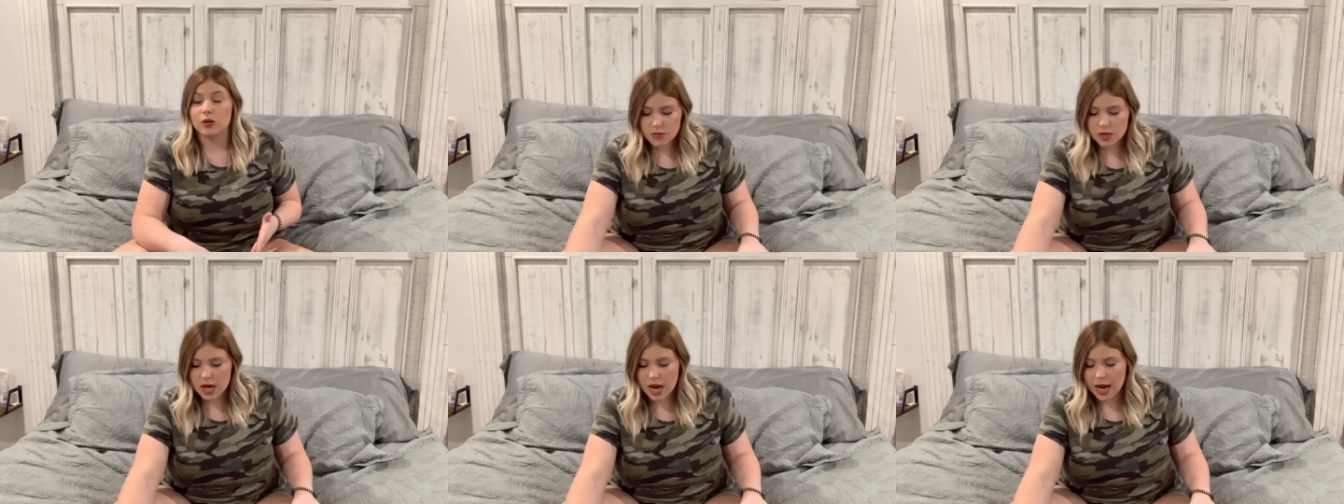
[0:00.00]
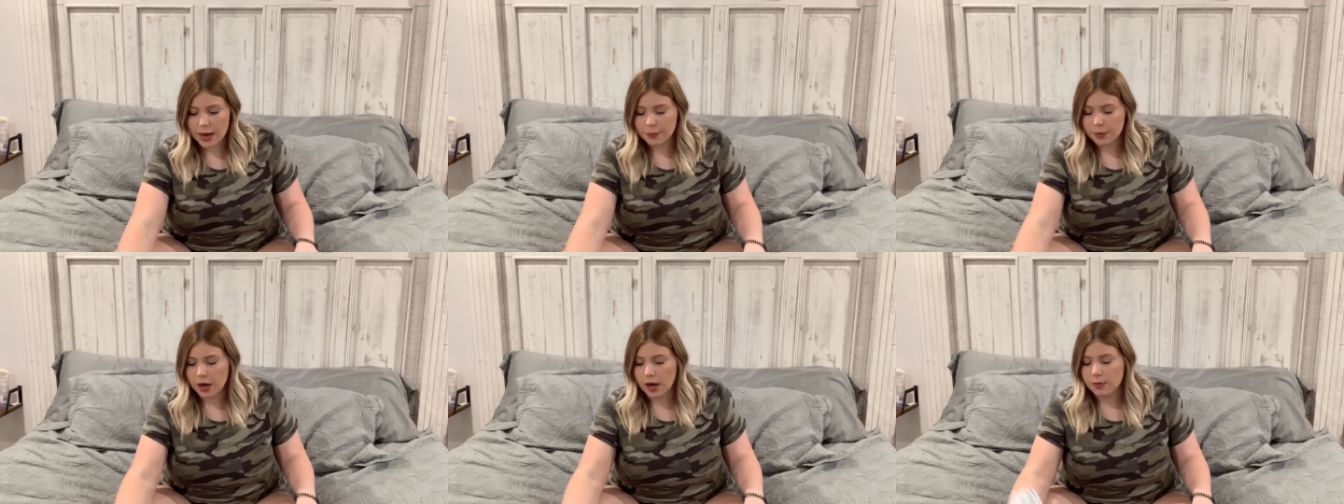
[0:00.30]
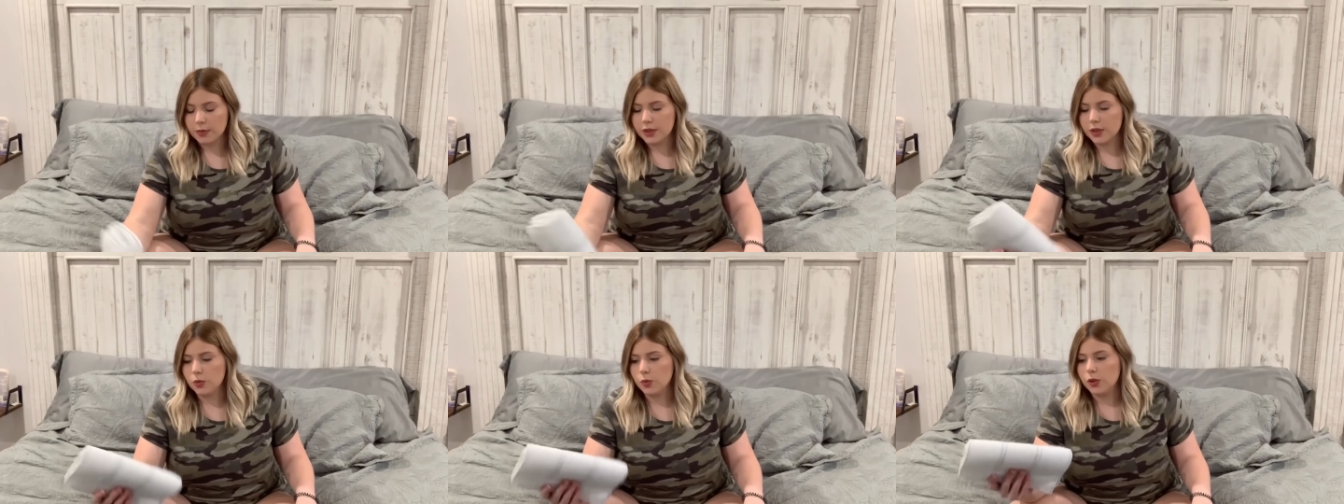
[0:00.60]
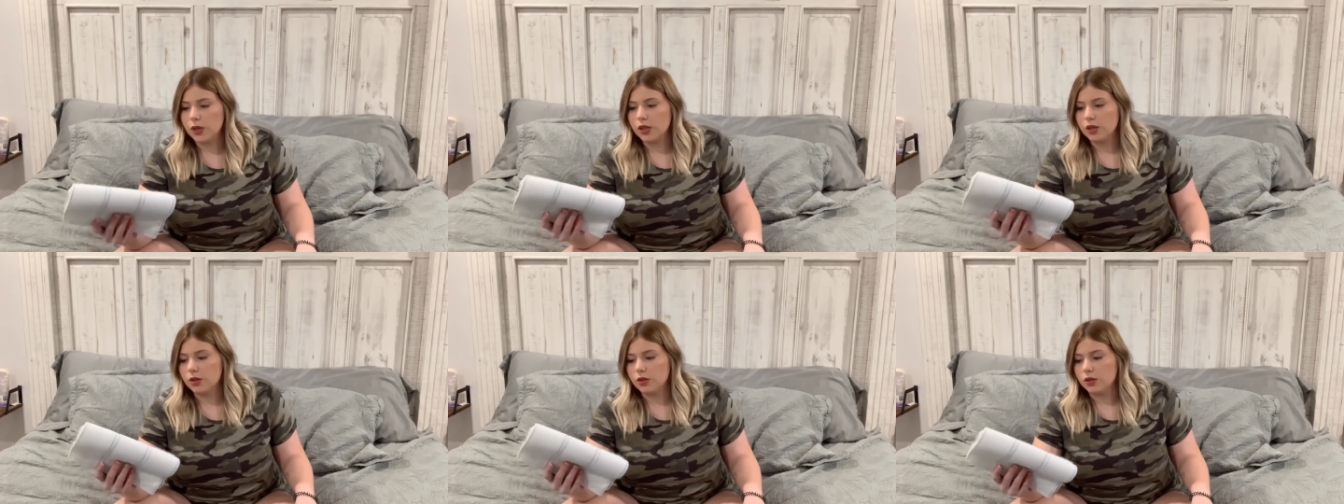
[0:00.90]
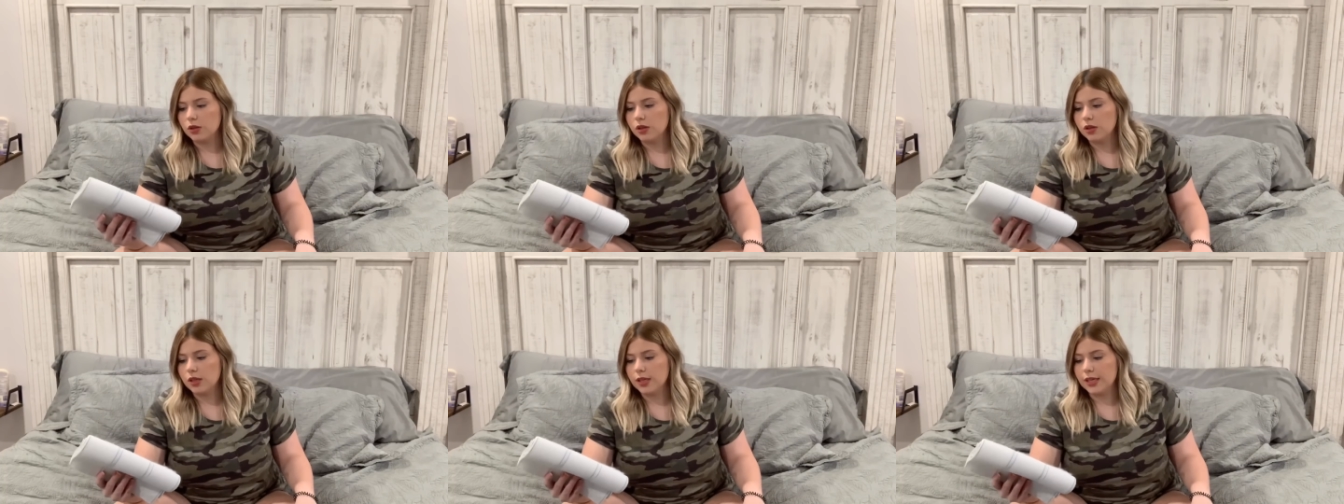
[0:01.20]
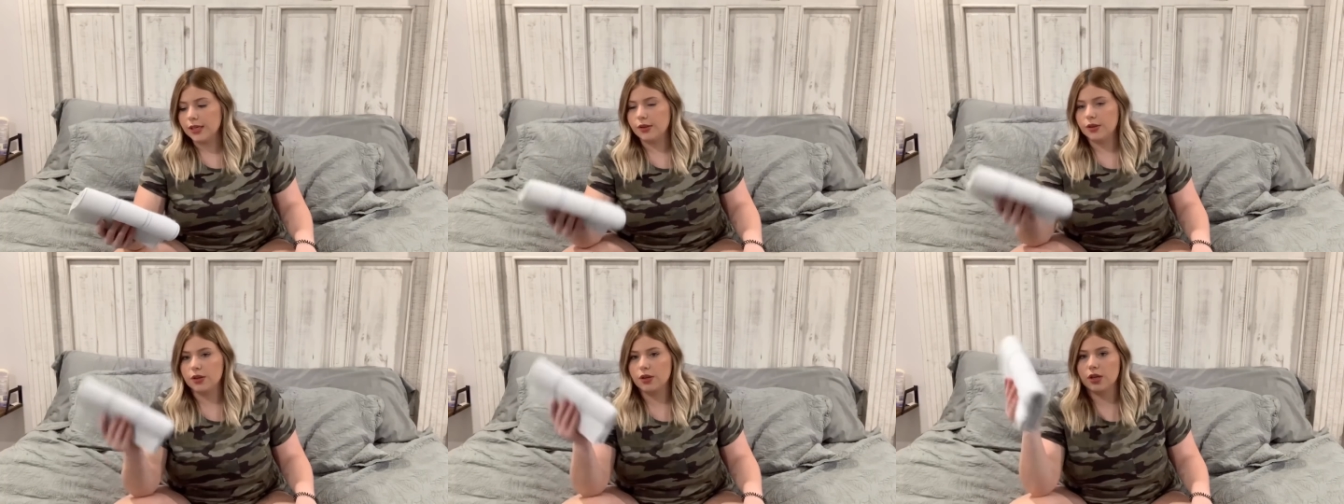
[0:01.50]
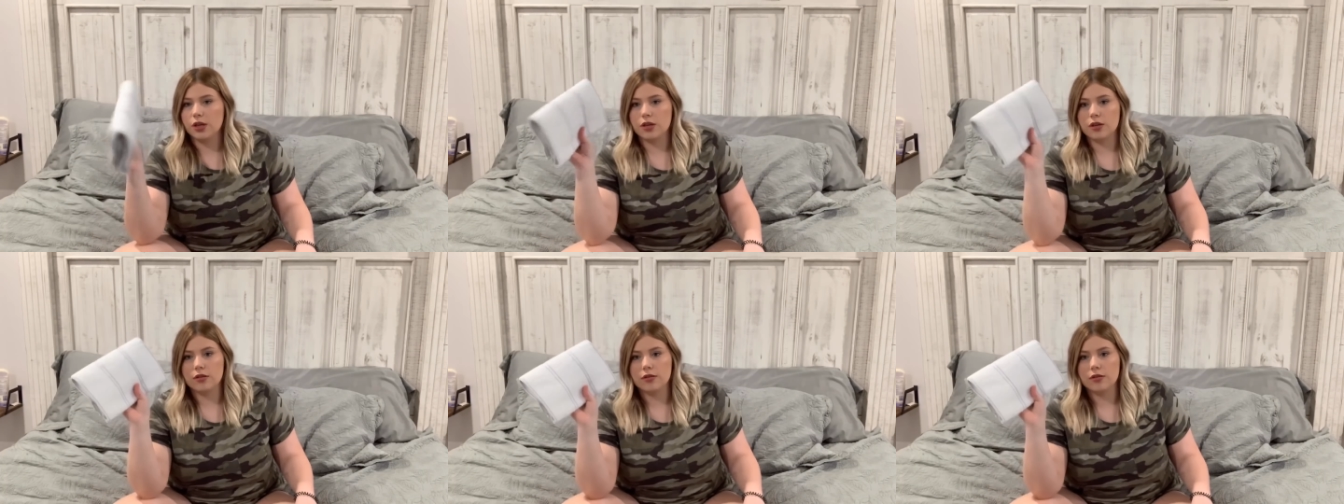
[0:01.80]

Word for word: I probably will either